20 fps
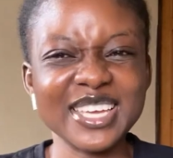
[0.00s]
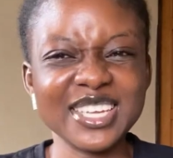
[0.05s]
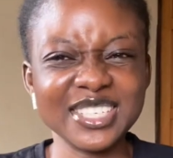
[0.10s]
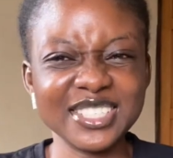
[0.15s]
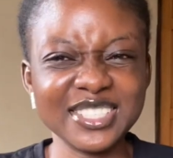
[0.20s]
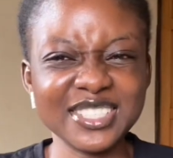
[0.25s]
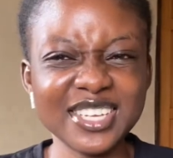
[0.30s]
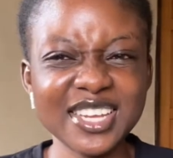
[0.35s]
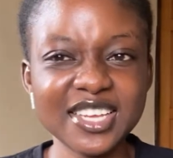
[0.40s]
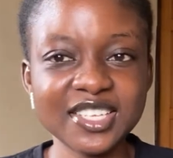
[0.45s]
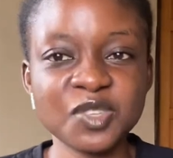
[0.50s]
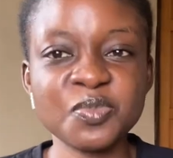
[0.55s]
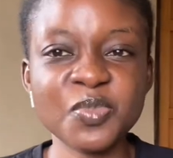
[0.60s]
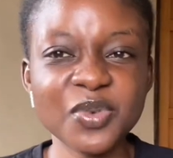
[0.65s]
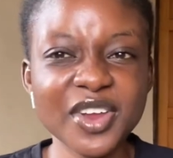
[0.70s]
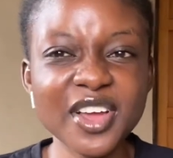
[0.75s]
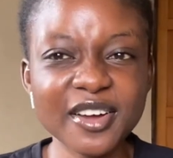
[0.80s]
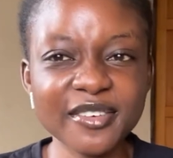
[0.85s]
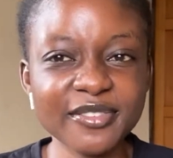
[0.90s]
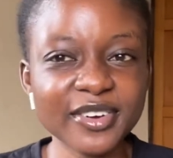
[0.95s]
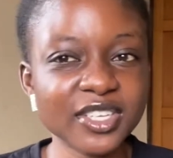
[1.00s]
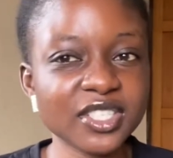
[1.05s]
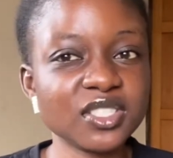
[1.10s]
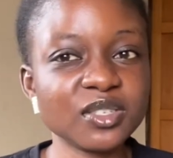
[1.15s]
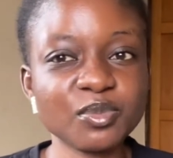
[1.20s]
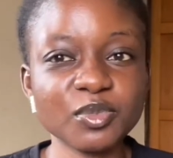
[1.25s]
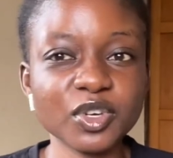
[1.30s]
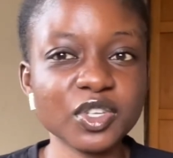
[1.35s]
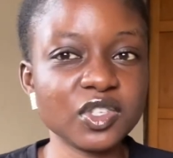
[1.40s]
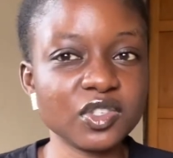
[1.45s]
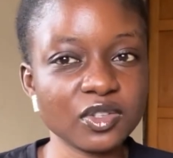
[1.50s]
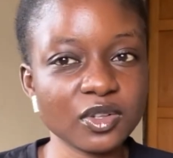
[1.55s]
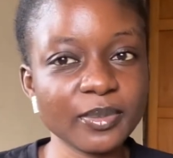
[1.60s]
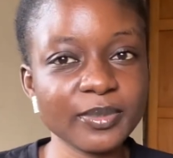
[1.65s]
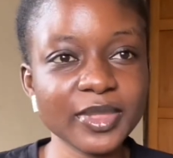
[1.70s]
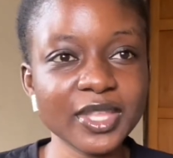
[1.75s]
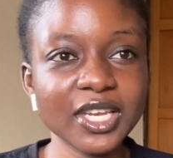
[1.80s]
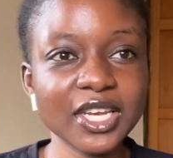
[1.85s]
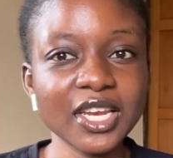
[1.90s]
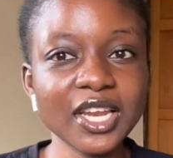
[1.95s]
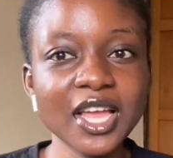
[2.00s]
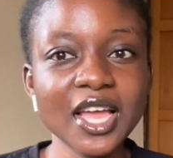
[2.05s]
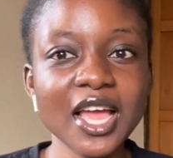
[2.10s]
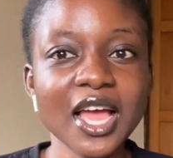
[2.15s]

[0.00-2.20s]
intense prayer and fasting, but it's something